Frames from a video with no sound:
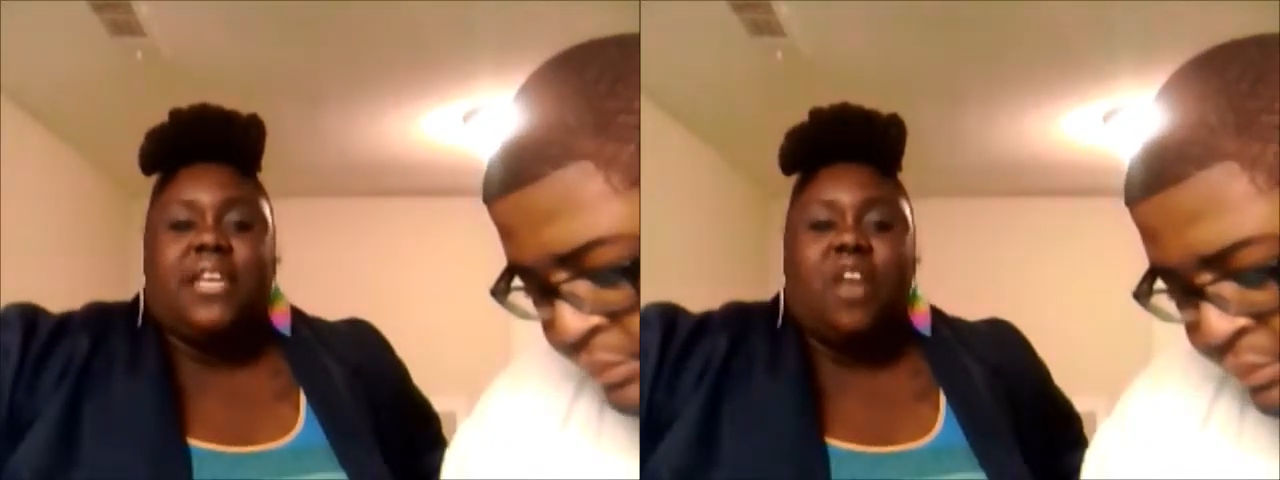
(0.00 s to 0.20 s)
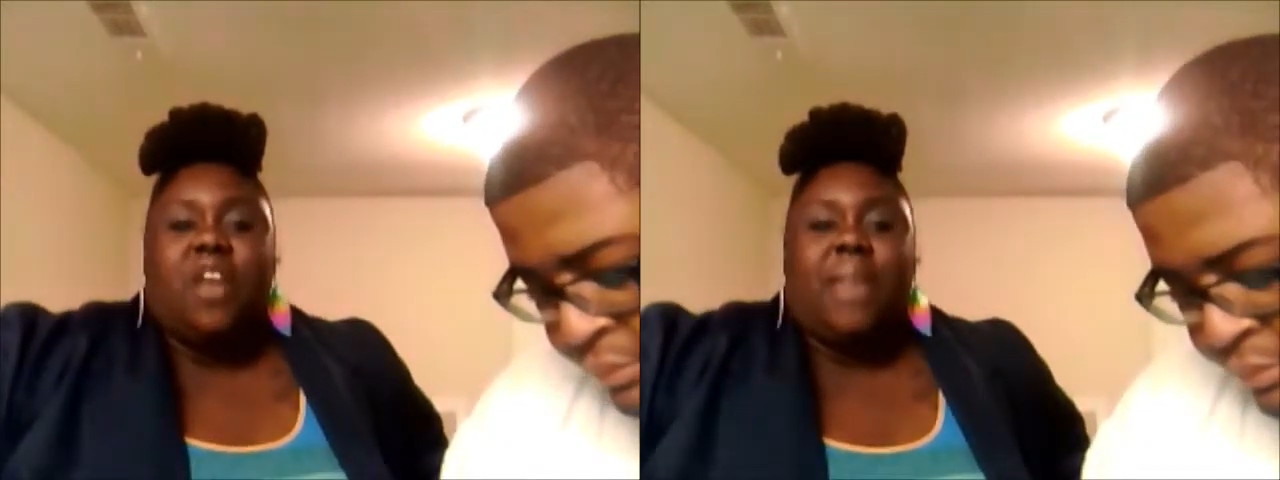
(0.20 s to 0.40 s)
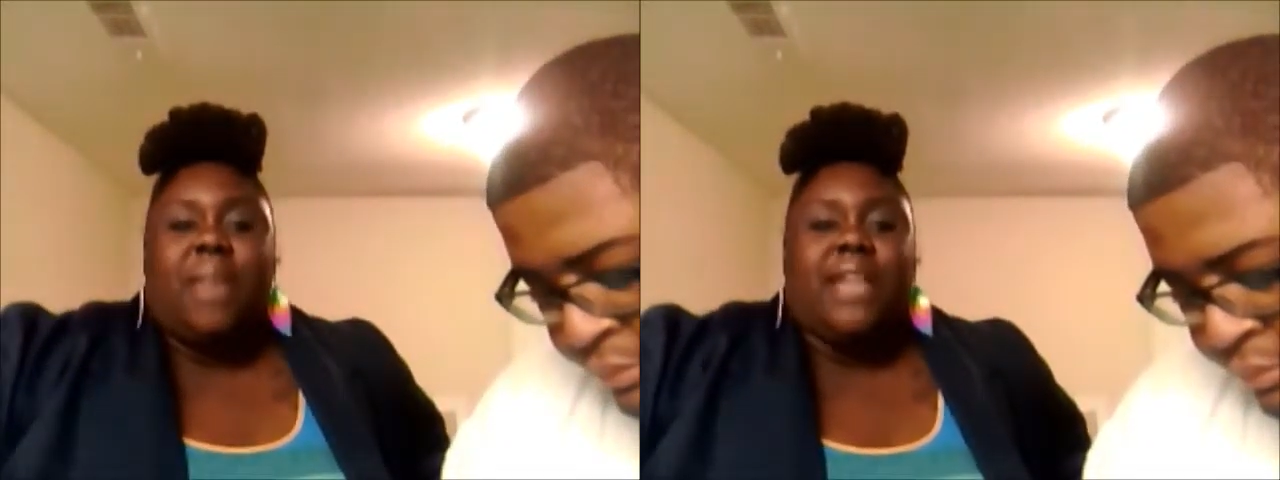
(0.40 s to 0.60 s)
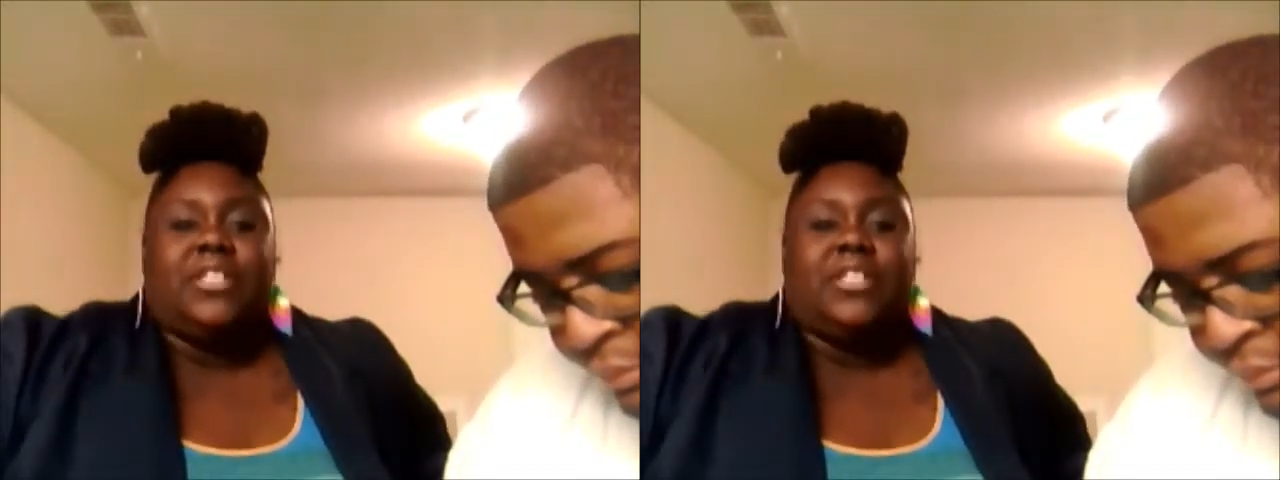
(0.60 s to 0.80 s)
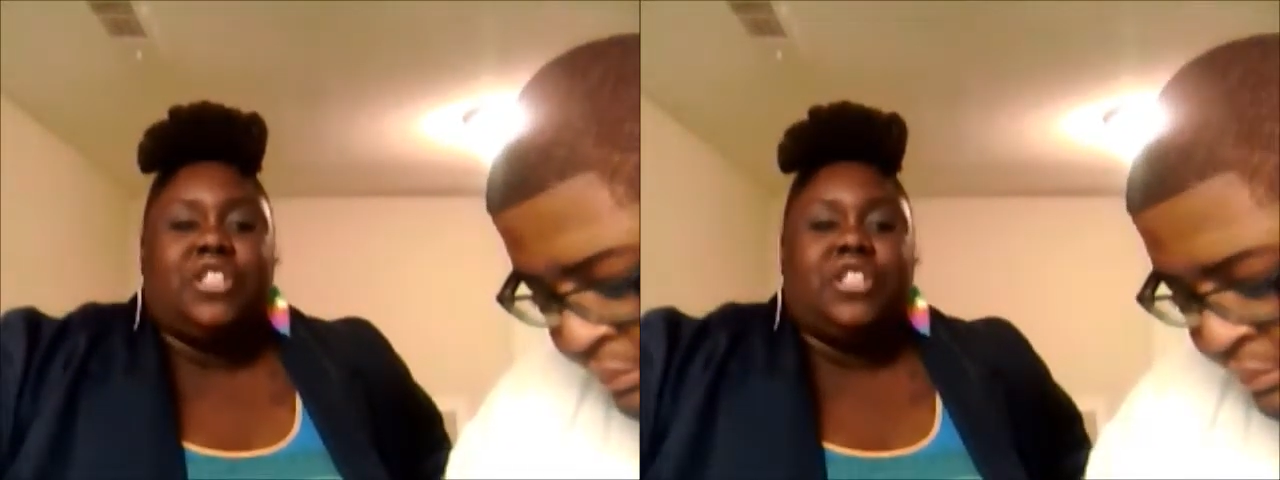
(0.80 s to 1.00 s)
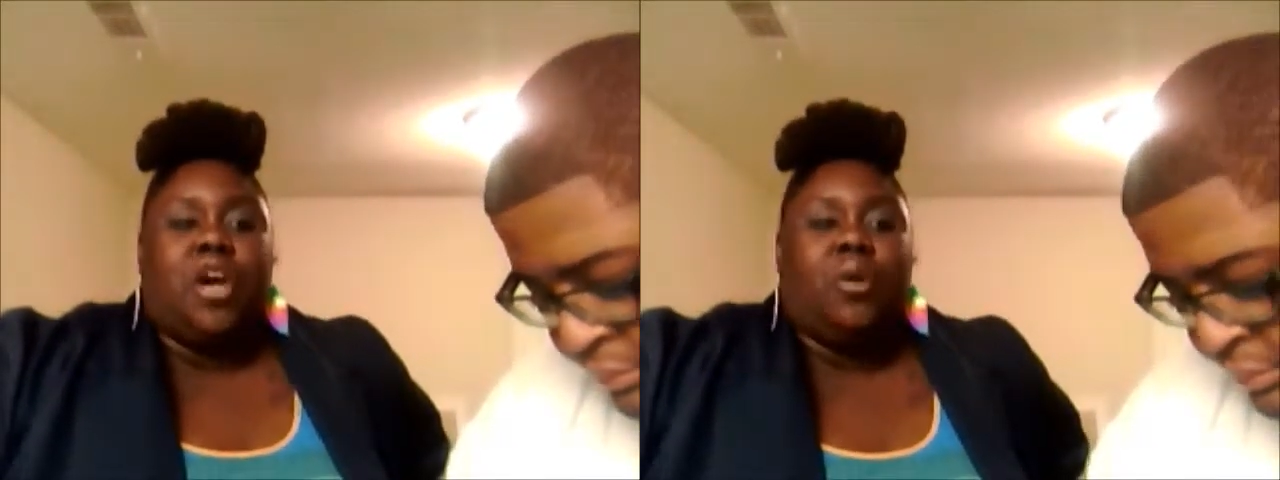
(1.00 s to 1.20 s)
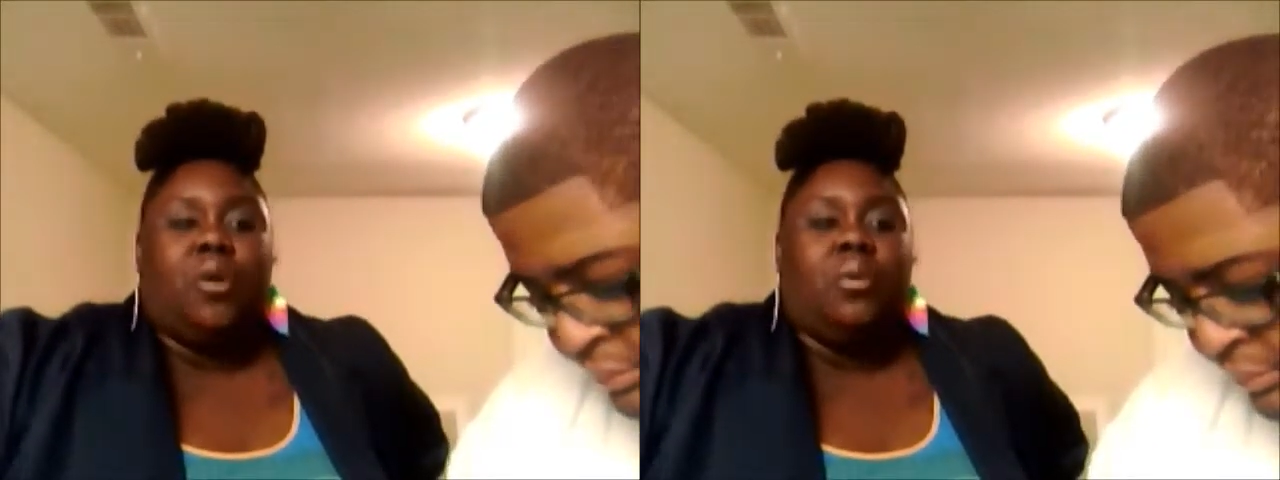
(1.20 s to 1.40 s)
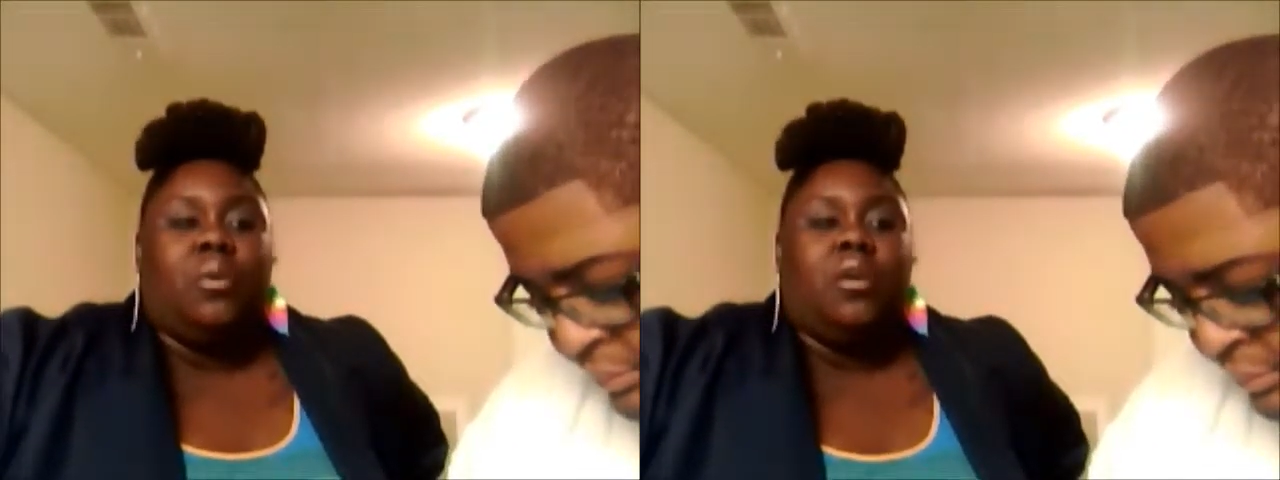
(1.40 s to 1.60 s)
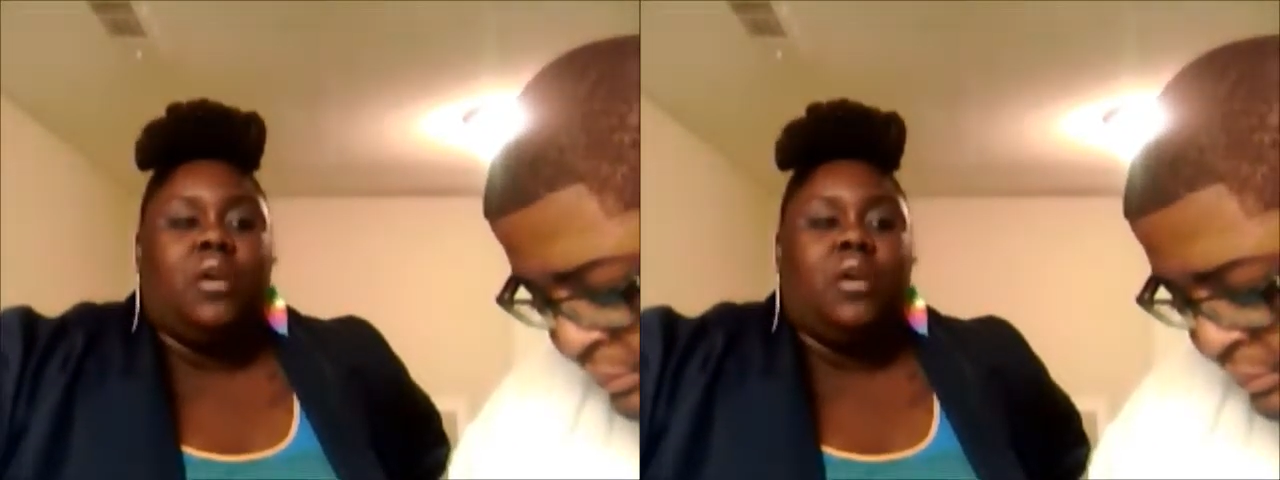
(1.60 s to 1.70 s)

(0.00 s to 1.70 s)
don't make the show.